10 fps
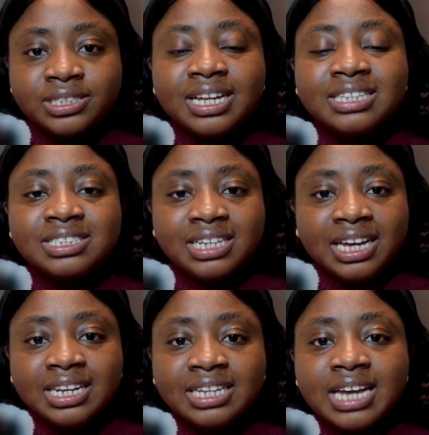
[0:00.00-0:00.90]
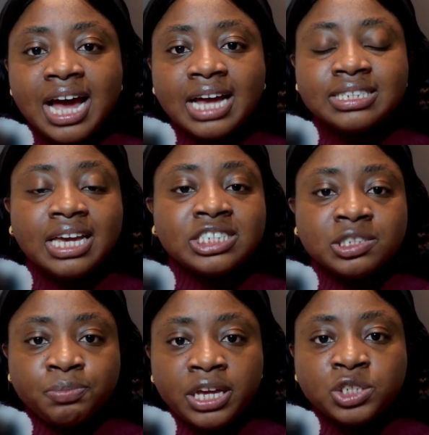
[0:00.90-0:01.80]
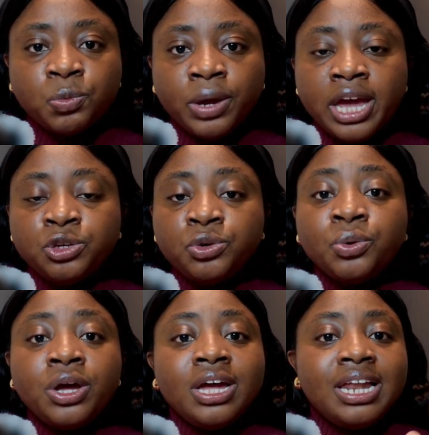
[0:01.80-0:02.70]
start seeing it as a space where you